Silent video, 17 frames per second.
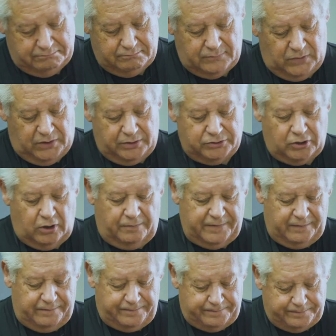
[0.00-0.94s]
there's
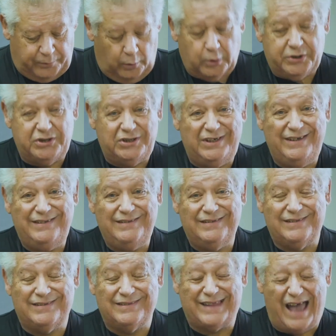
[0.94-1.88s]
over
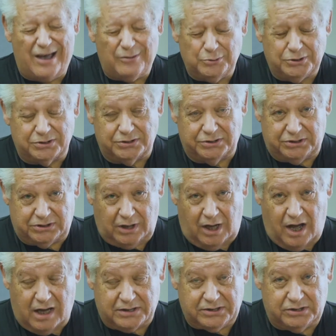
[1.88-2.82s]
14,000
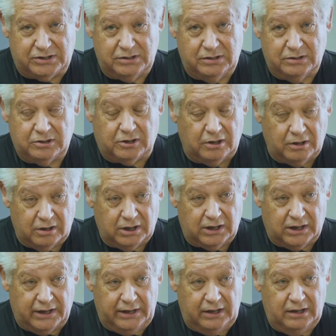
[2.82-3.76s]
stocks
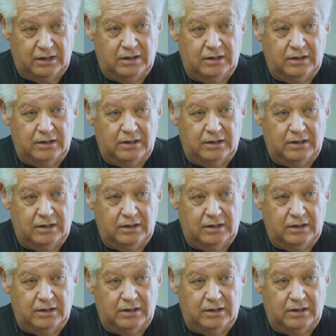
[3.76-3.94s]
currently